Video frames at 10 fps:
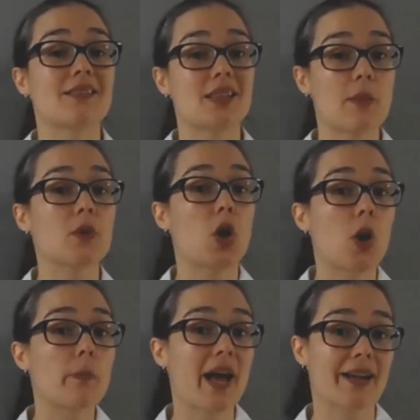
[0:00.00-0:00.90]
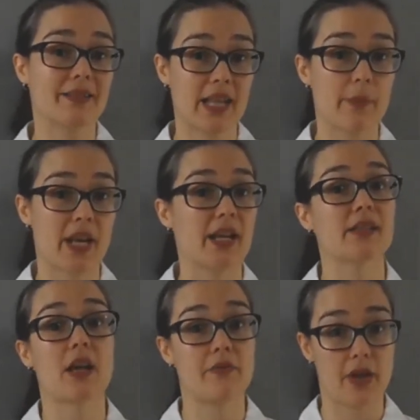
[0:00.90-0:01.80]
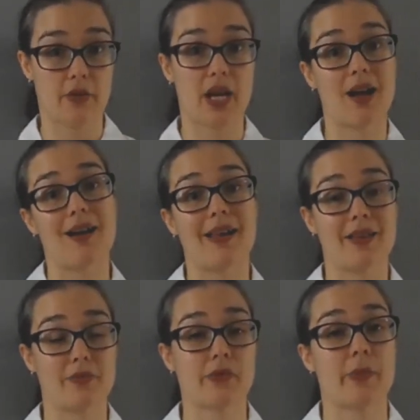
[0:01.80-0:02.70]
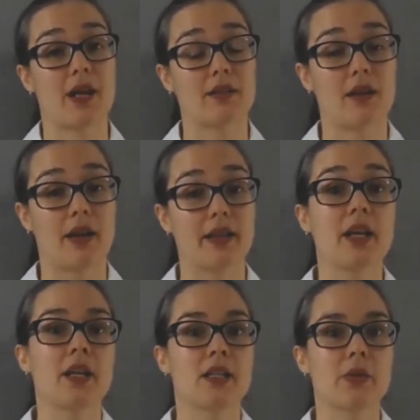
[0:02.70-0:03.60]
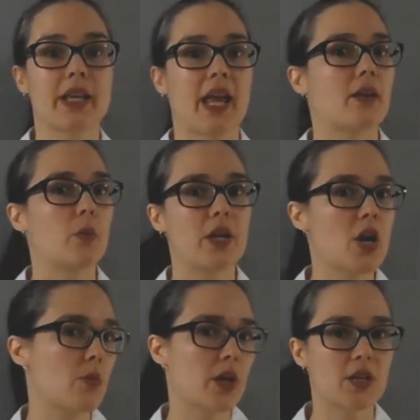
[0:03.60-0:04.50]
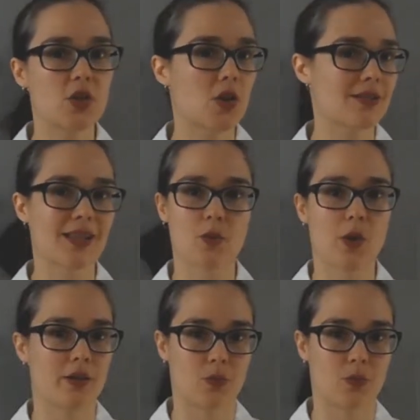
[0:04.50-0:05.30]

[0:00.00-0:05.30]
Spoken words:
and some compact laminates are very high in formaldehyde. So again, we don't want a toxic